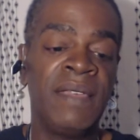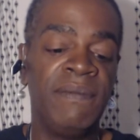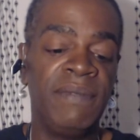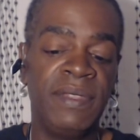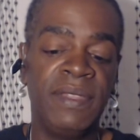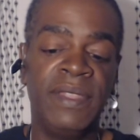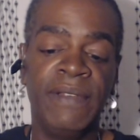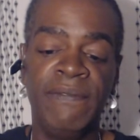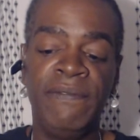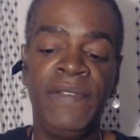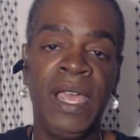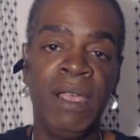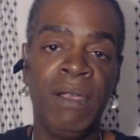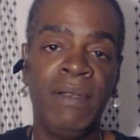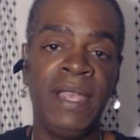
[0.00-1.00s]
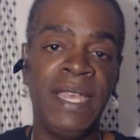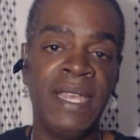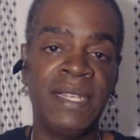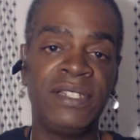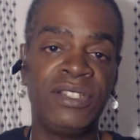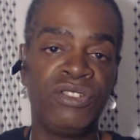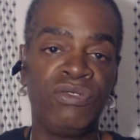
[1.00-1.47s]
the various
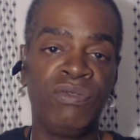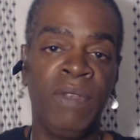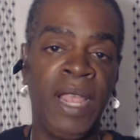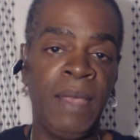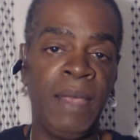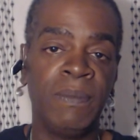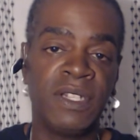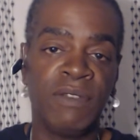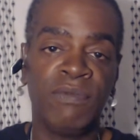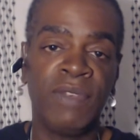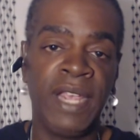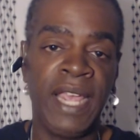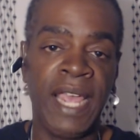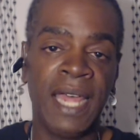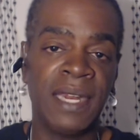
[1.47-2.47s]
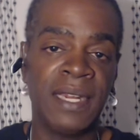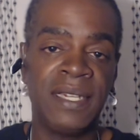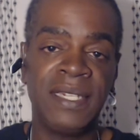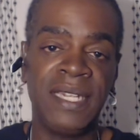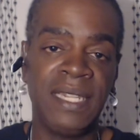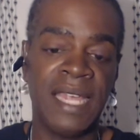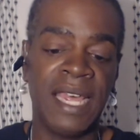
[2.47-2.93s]
streams of
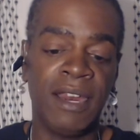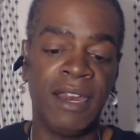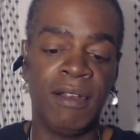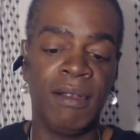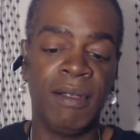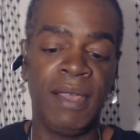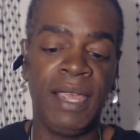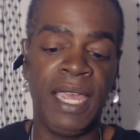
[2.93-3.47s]
reality that are